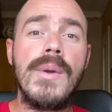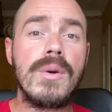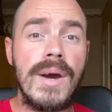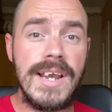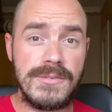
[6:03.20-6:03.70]

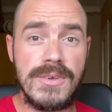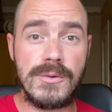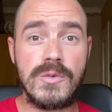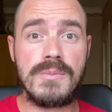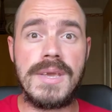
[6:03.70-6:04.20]
requires
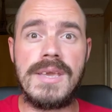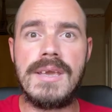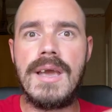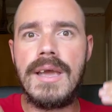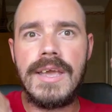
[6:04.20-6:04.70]
you to
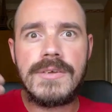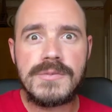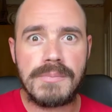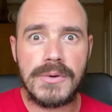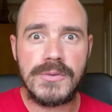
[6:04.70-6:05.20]
be
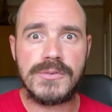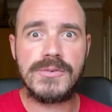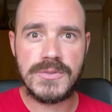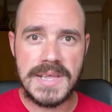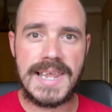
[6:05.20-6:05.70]

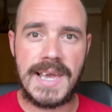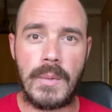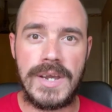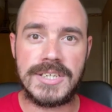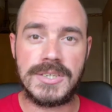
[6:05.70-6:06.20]
exposed to the
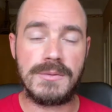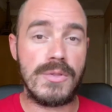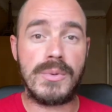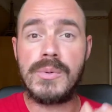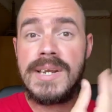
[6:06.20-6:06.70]
language
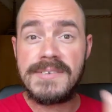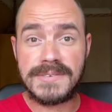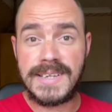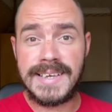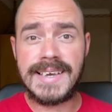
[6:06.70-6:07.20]
through
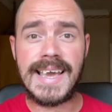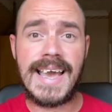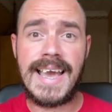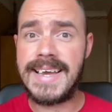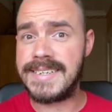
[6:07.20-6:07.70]
listening
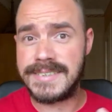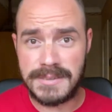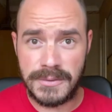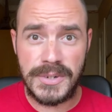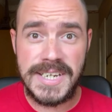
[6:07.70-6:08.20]
and
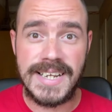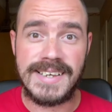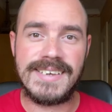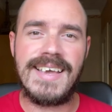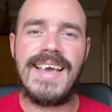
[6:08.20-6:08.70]

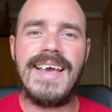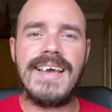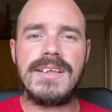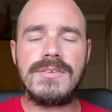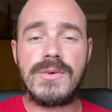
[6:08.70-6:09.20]
reading,
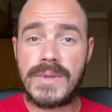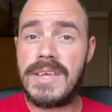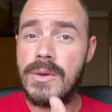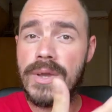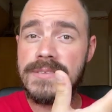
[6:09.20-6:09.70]
so
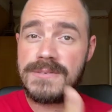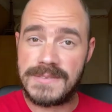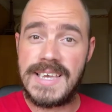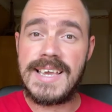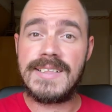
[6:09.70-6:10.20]
that you can
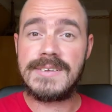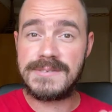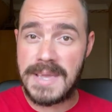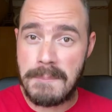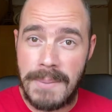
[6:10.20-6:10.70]
see the
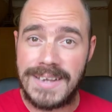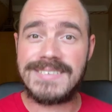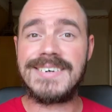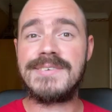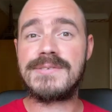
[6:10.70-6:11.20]
same
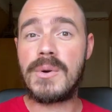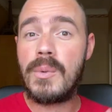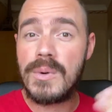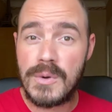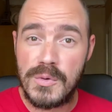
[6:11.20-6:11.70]
patterns
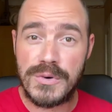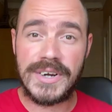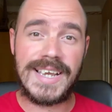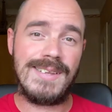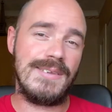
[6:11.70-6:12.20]
all over
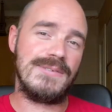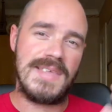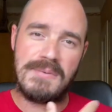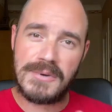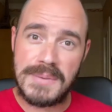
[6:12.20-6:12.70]
again, the
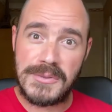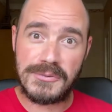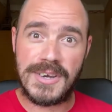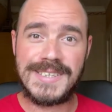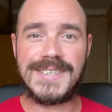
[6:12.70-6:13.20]
same grammar
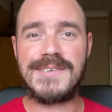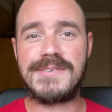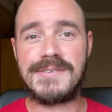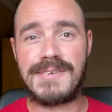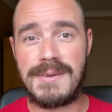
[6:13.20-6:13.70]
structures,
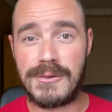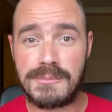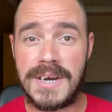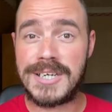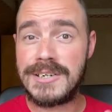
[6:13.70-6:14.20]
the same
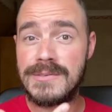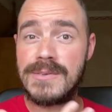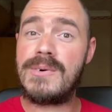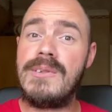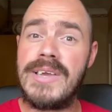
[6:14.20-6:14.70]
expressions,
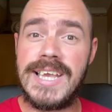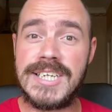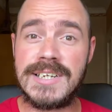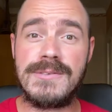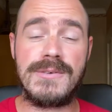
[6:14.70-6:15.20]

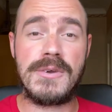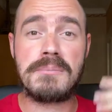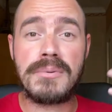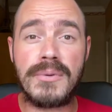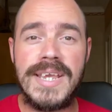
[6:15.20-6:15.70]
collocations, so your
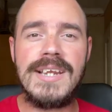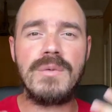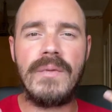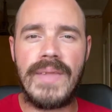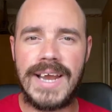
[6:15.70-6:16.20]
brain
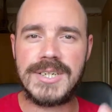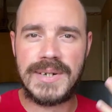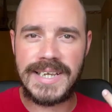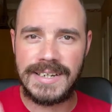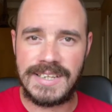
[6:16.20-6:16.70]
will
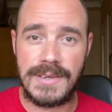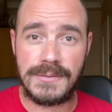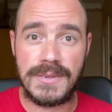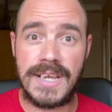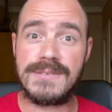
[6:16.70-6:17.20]
naturally get
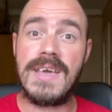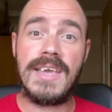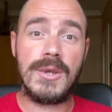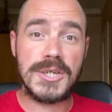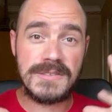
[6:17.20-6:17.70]
used to this.
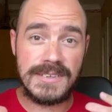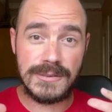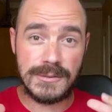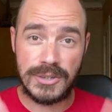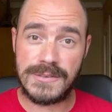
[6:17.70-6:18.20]
You just need
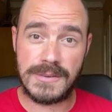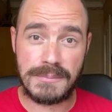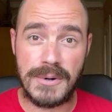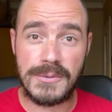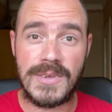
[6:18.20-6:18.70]
to trust the
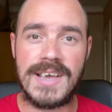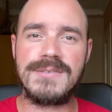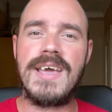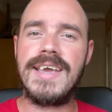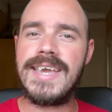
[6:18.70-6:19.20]

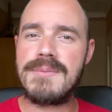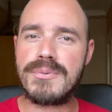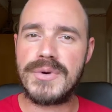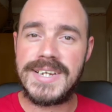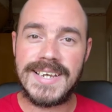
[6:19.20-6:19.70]
process,
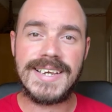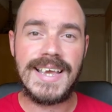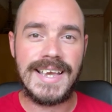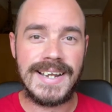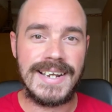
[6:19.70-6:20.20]
keep reading
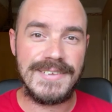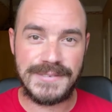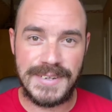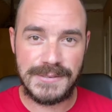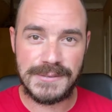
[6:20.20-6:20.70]
and
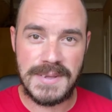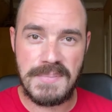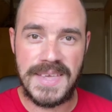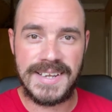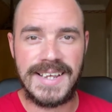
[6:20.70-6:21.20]
listening to
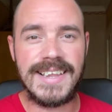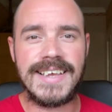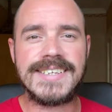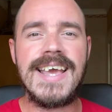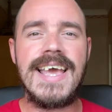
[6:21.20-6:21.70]
something in
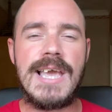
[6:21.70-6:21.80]
English.